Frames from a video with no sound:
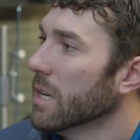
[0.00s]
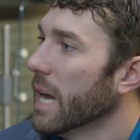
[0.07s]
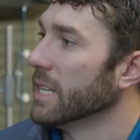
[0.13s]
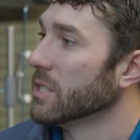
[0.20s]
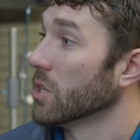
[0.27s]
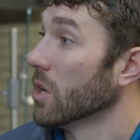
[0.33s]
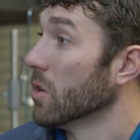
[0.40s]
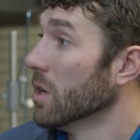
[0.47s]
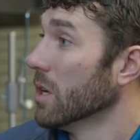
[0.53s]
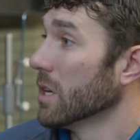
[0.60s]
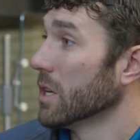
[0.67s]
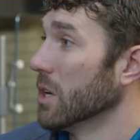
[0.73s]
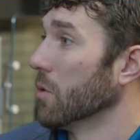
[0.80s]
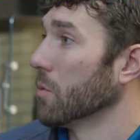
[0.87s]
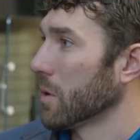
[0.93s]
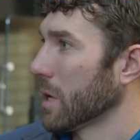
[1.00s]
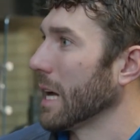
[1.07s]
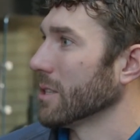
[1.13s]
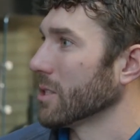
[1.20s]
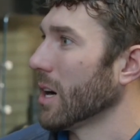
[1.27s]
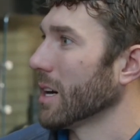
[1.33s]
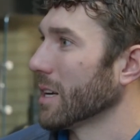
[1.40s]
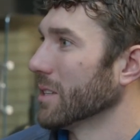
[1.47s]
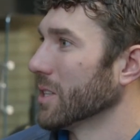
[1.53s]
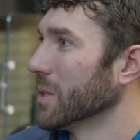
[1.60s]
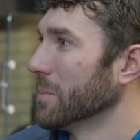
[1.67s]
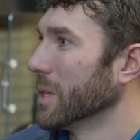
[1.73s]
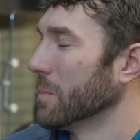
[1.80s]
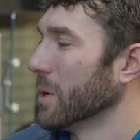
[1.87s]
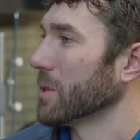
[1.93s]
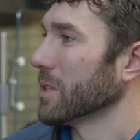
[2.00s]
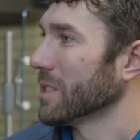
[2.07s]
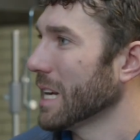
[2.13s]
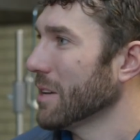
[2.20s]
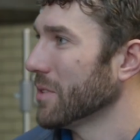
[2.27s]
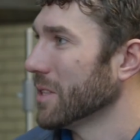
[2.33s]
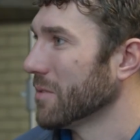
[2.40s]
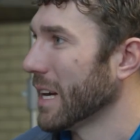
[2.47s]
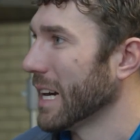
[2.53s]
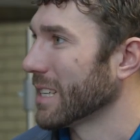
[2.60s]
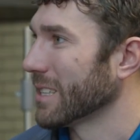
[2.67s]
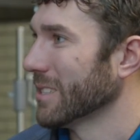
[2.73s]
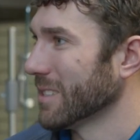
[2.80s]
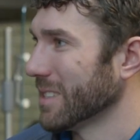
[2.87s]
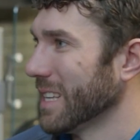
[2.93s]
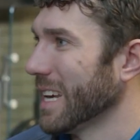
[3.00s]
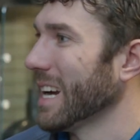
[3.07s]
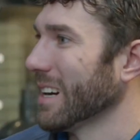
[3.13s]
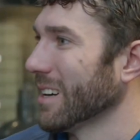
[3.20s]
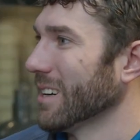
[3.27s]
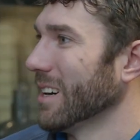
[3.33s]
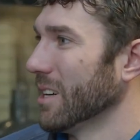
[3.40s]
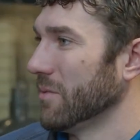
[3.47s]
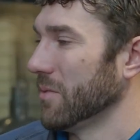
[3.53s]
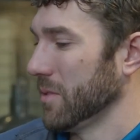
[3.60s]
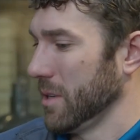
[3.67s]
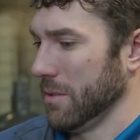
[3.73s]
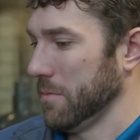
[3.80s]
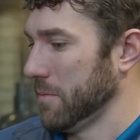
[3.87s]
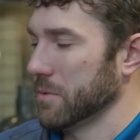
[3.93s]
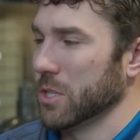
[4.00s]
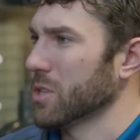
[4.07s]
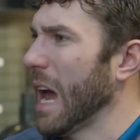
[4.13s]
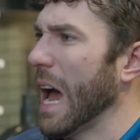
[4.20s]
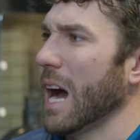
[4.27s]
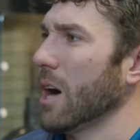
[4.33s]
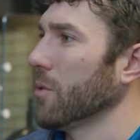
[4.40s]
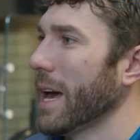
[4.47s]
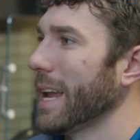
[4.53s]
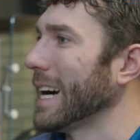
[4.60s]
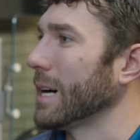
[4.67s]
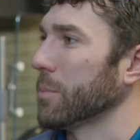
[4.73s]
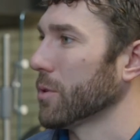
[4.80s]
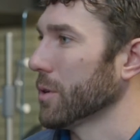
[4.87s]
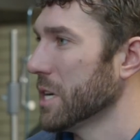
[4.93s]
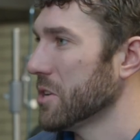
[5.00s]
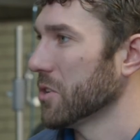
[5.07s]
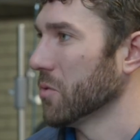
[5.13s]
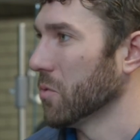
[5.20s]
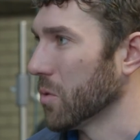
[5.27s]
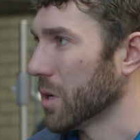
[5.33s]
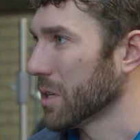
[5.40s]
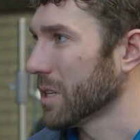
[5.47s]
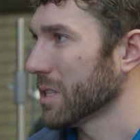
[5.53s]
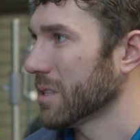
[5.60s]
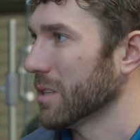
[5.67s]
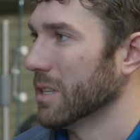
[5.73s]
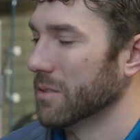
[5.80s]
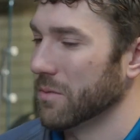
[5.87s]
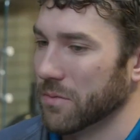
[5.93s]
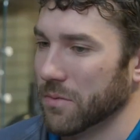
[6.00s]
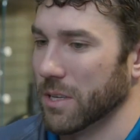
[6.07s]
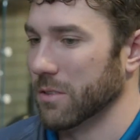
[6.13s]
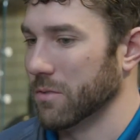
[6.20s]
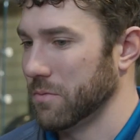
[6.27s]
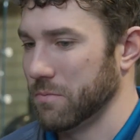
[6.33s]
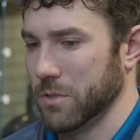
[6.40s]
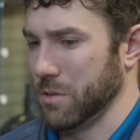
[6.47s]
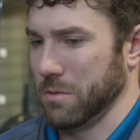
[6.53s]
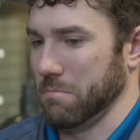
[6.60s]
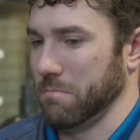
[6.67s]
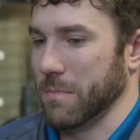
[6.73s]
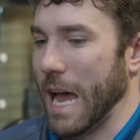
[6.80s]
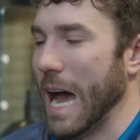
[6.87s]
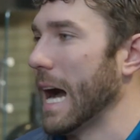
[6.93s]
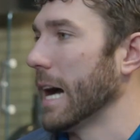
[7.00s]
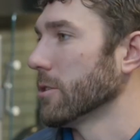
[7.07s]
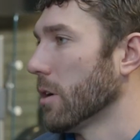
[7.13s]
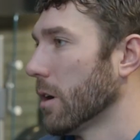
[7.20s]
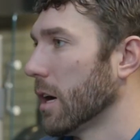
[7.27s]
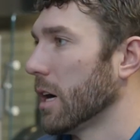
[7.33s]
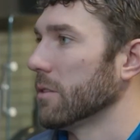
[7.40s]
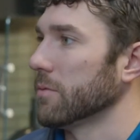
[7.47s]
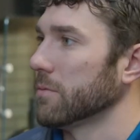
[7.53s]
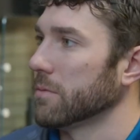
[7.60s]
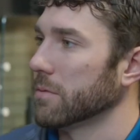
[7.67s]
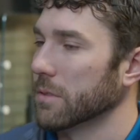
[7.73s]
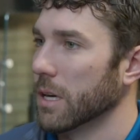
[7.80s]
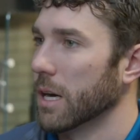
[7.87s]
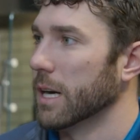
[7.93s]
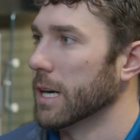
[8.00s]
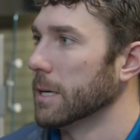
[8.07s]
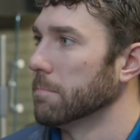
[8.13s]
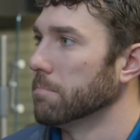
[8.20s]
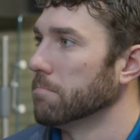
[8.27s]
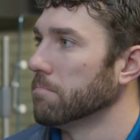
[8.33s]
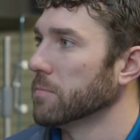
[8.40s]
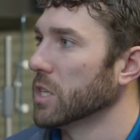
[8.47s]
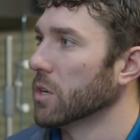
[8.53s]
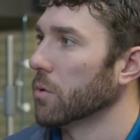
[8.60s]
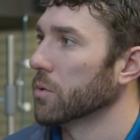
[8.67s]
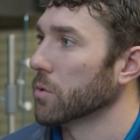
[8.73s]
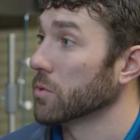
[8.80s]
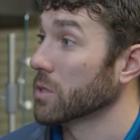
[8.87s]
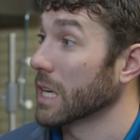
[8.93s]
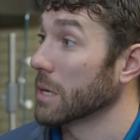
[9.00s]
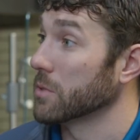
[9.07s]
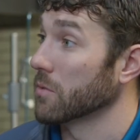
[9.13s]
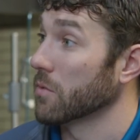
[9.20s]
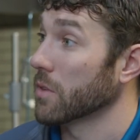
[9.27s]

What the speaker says: And so, kind of talking a little bit about the safety factors there of just how that operation works, of just on, off, those types of